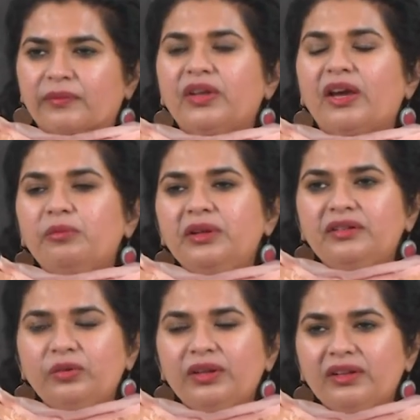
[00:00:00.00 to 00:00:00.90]
We have
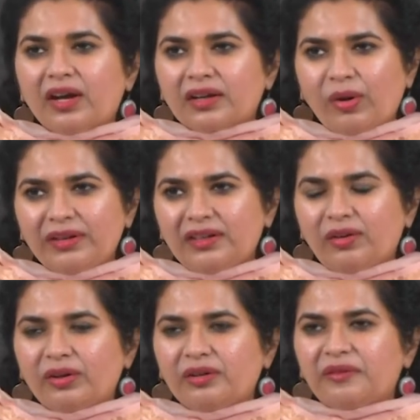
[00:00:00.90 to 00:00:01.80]
been doing quite a
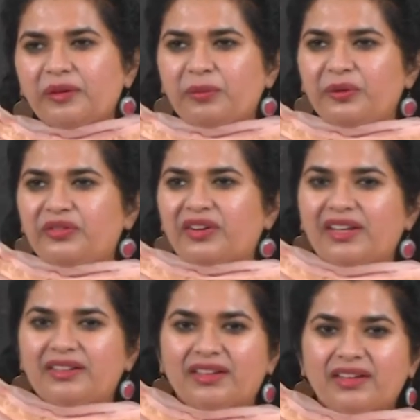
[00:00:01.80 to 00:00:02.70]
lot of report
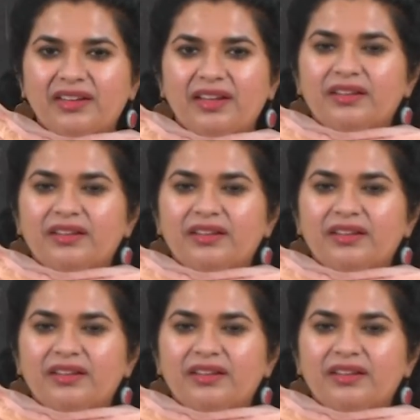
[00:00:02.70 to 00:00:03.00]
writing.